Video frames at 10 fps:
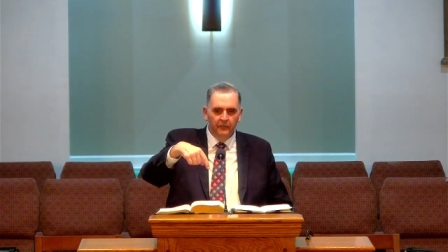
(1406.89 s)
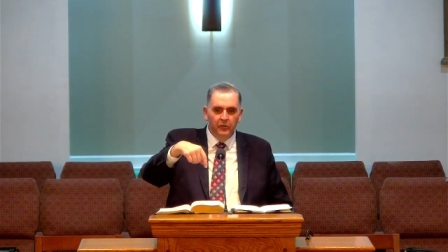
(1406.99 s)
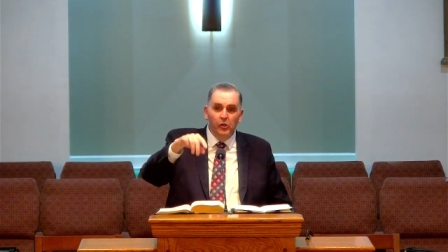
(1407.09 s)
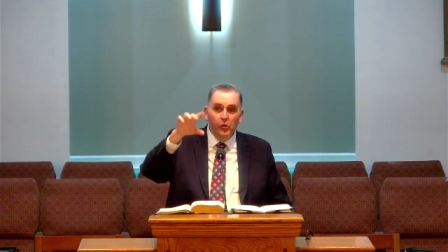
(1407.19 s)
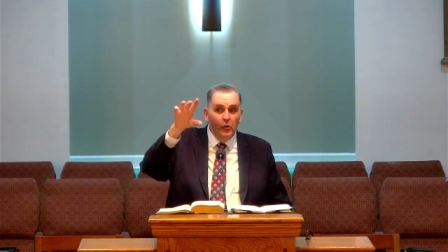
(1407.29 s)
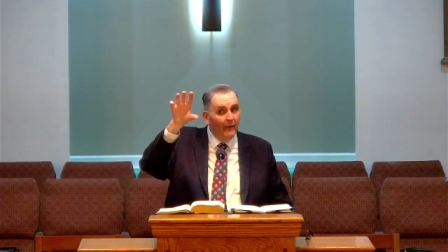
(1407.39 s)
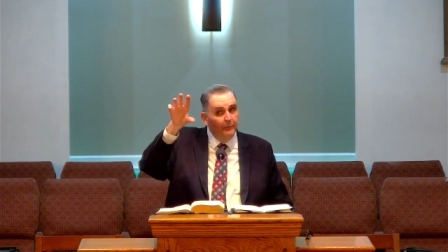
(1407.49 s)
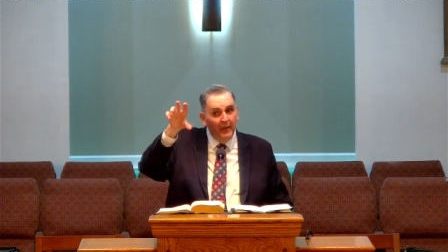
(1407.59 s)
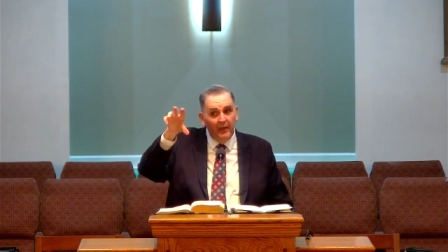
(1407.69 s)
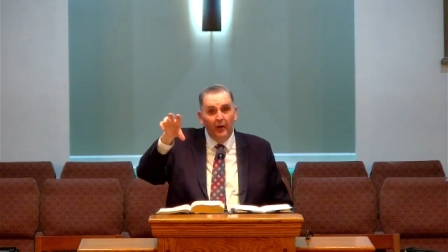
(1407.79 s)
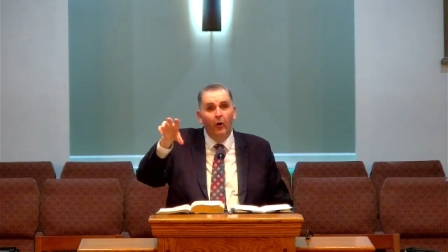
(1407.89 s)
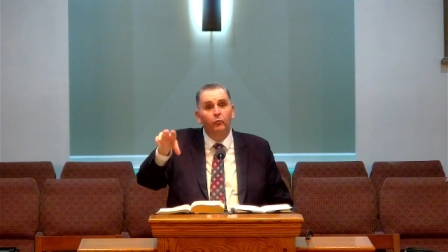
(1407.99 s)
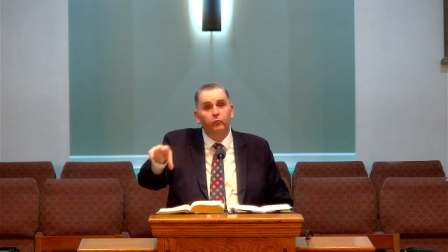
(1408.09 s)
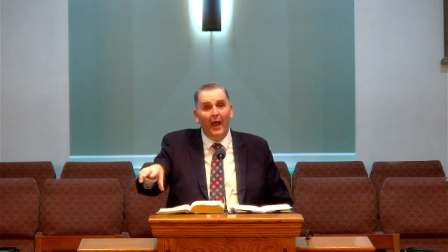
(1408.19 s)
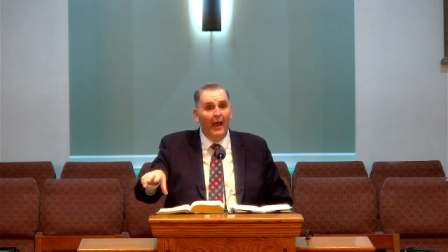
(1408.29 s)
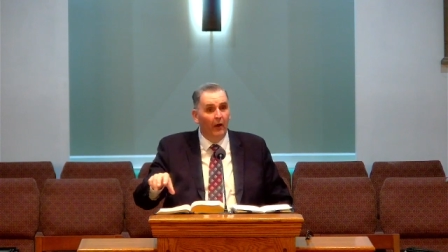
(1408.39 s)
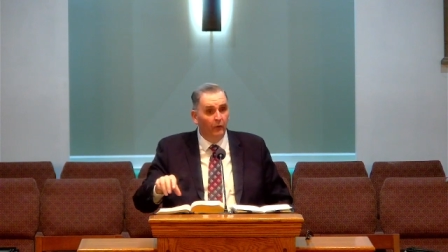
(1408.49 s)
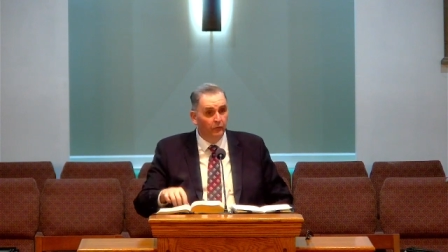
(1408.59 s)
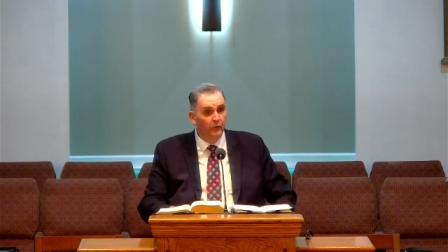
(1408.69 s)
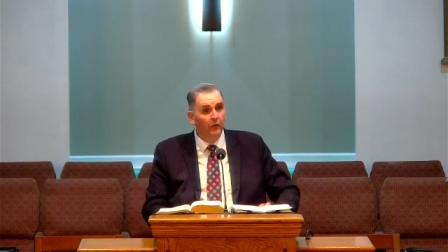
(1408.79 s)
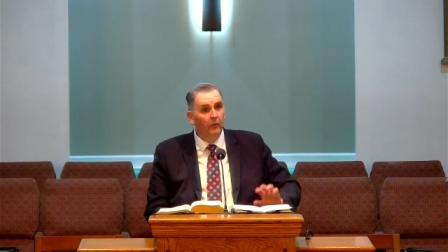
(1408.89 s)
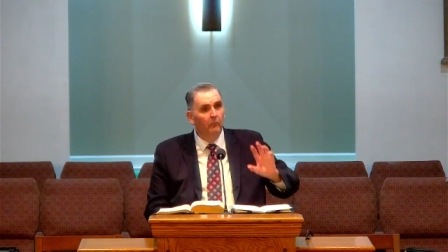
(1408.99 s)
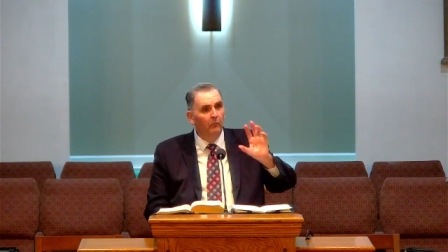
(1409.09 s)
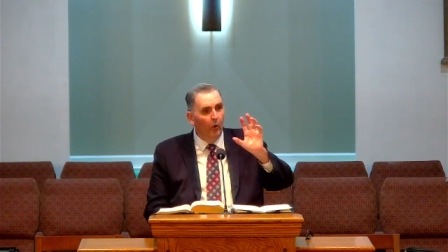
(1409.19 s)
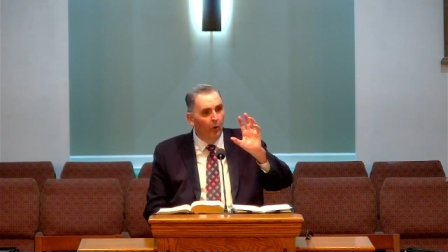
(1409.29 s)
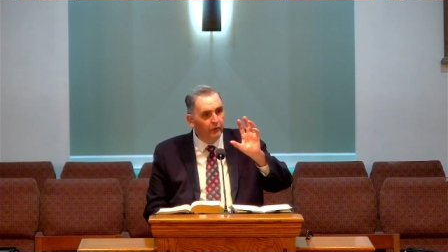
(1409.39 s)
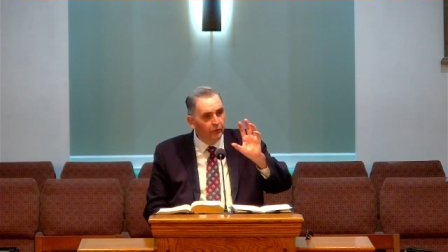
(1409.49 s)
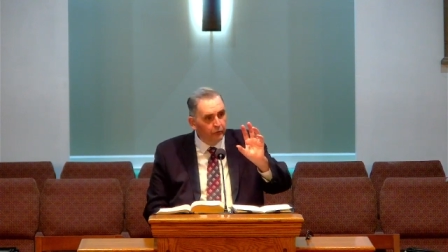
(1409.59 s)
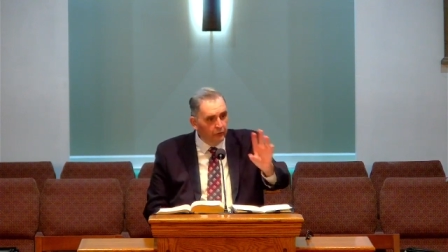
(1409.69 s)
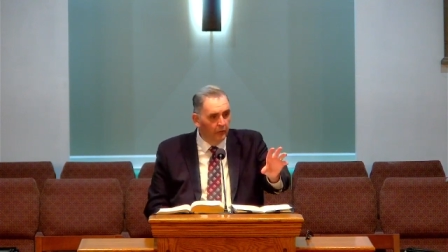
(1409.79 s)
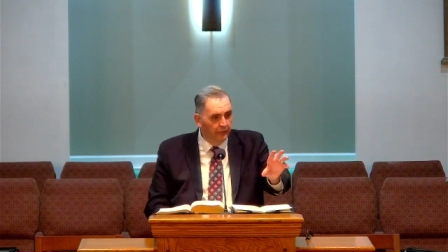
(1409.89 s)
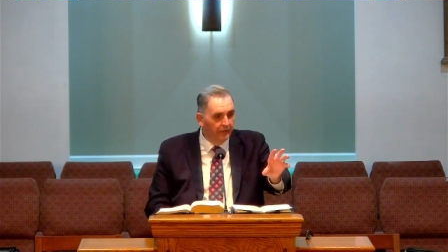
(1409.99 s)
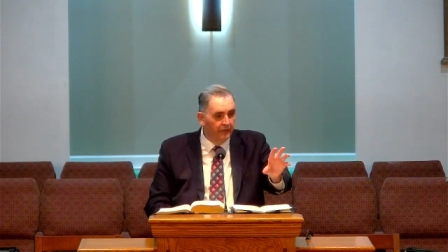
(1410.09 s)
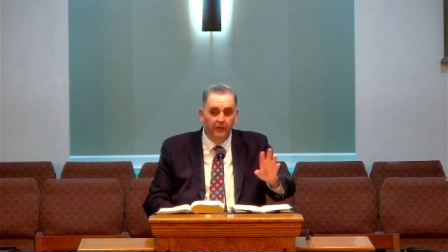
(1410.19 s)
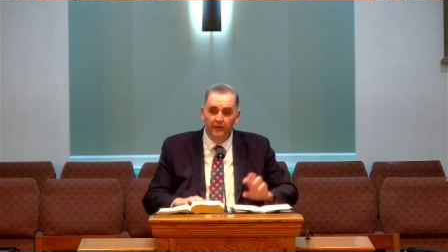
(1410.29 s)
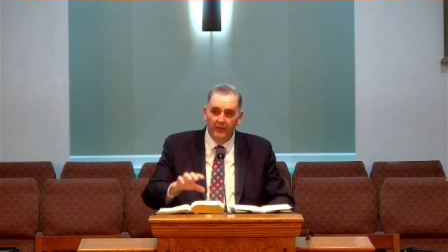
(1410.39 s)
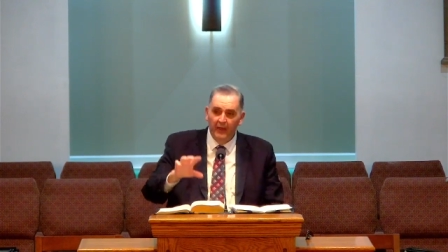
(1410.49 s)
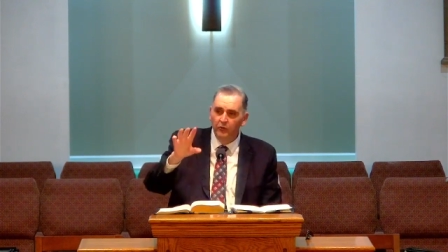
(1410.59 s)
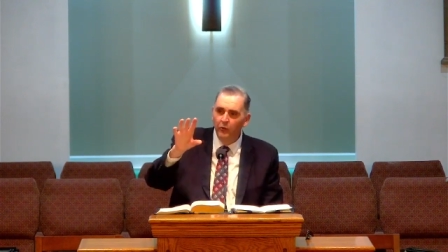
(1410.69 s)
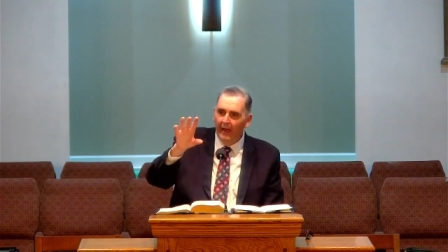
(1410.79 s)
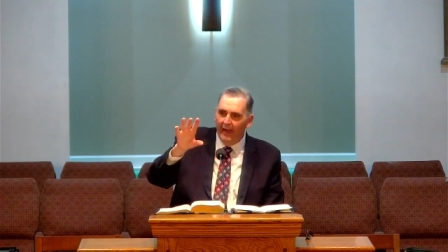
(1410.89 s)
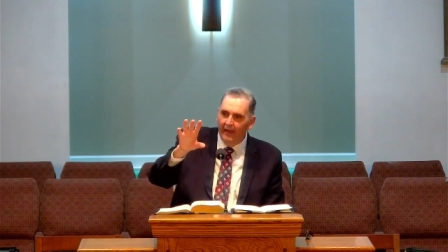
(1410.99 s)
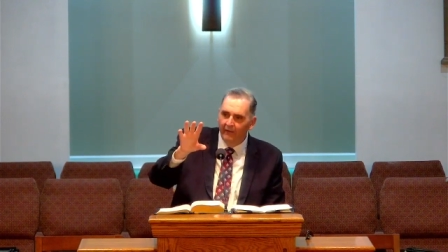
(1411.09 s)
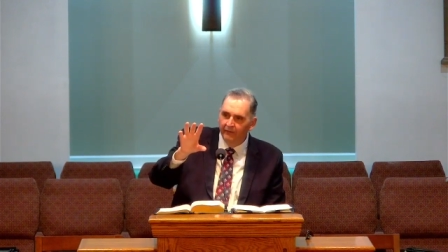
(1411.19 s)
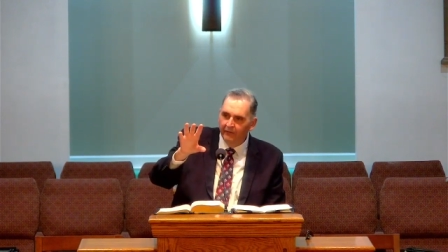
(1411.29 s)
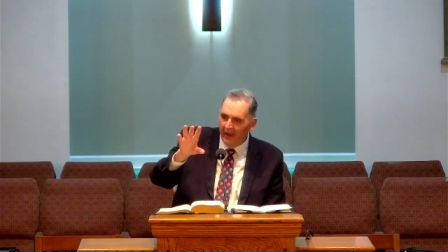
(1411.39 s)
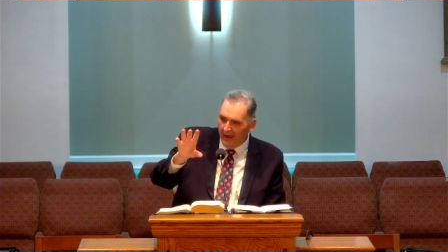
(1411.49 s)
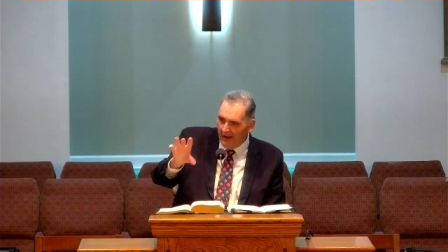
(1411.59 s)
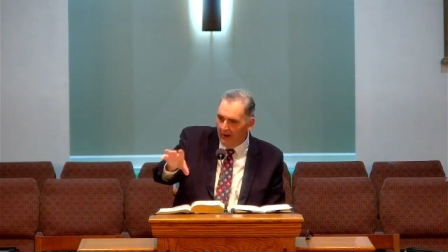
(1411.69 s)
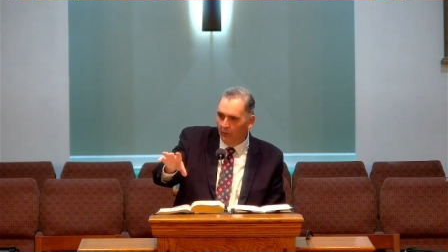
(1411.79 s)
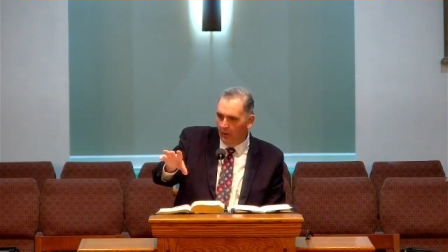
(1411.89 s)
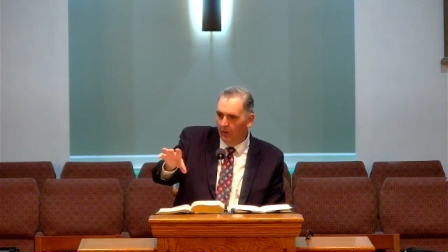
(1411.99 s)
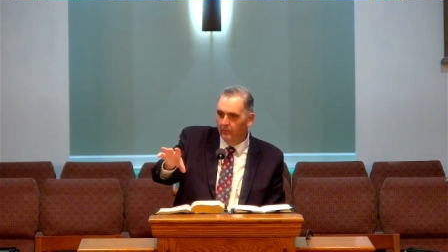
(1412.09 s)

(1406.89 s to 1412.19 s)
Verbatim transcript: you have been around more truth than you have error.